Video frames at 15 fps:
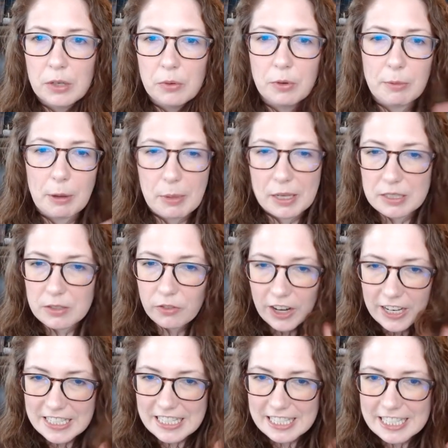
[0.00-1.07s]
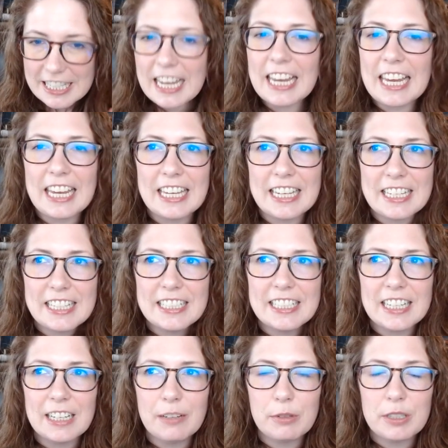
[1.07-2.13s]
one of my best friends,
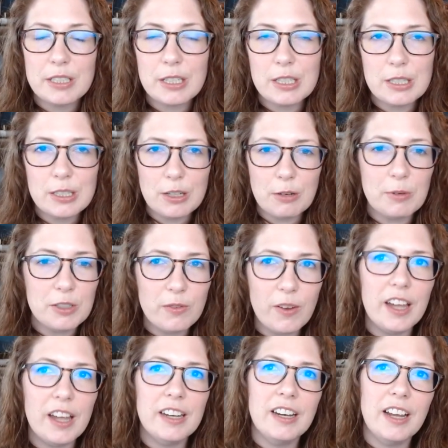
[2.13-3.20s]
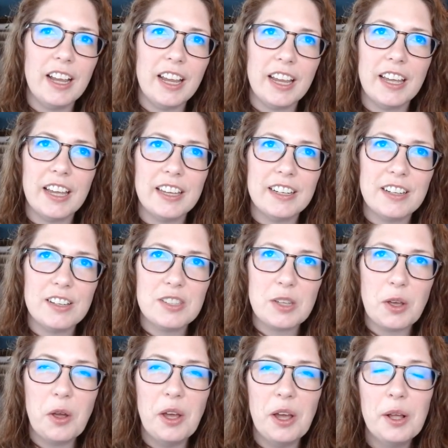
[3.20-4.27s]
and it was so much fun and
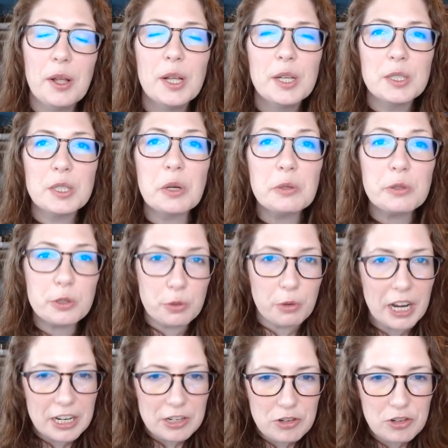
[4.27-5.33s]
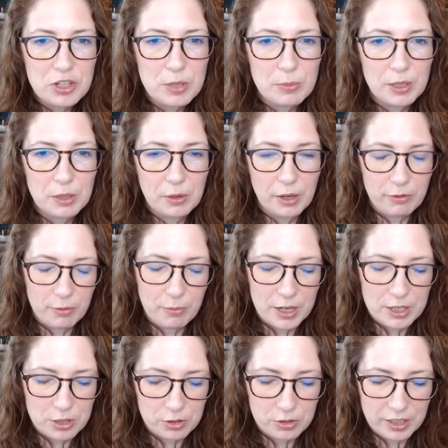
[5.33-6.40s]
so strange to be away from my
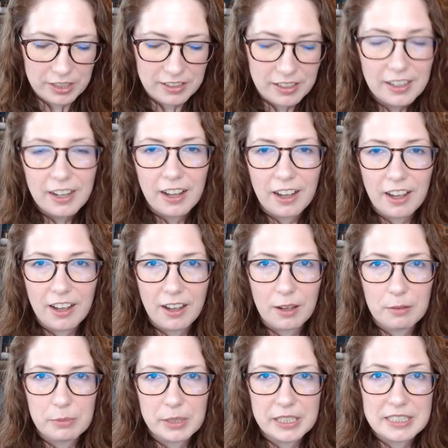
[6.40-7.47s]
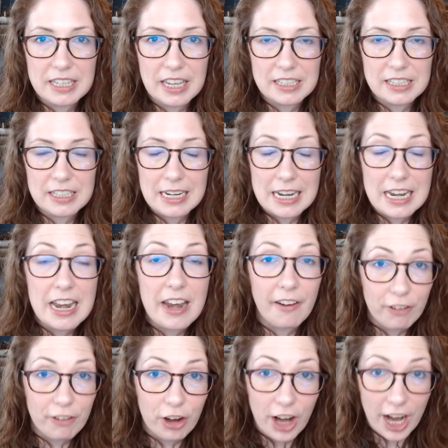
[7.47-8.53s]
children, because that
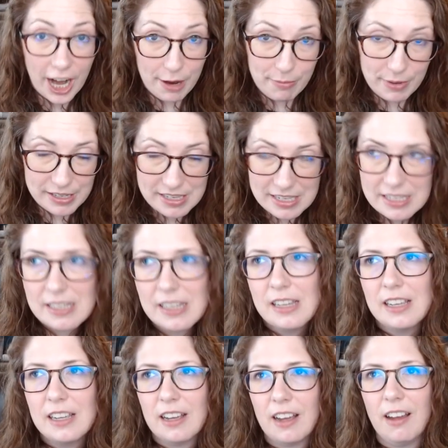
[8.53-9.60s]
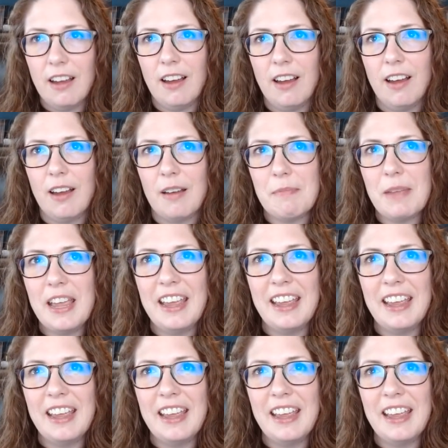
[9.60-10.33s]
never happens, but